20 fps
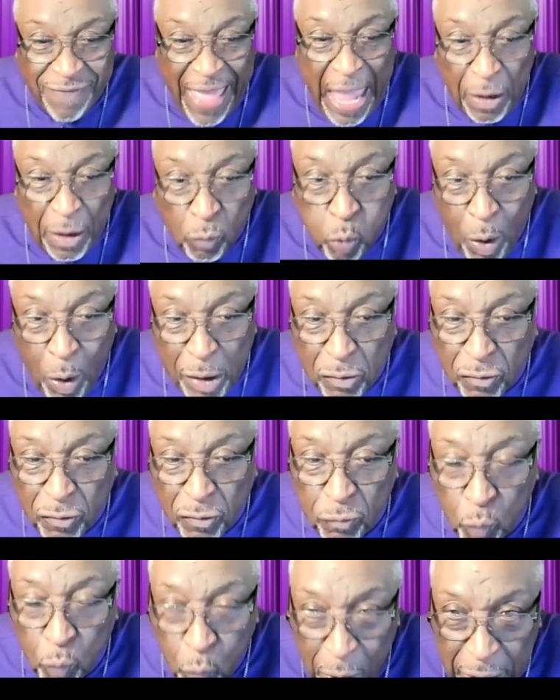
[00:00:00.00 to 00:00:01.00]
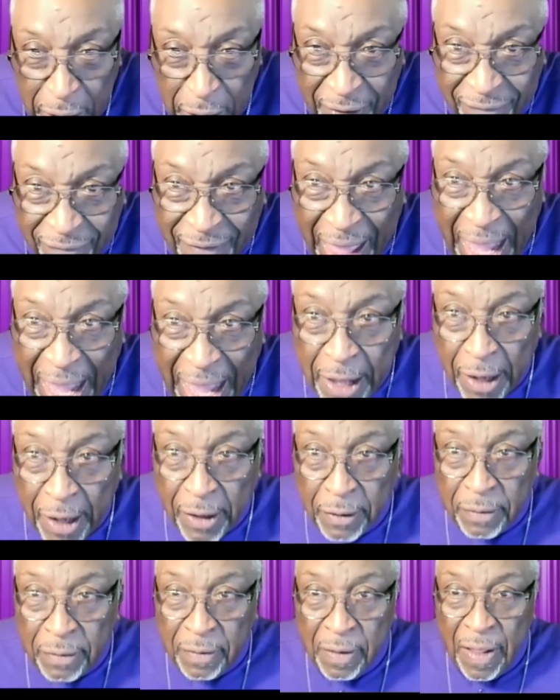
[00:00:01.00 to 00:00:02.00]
that's what we desire.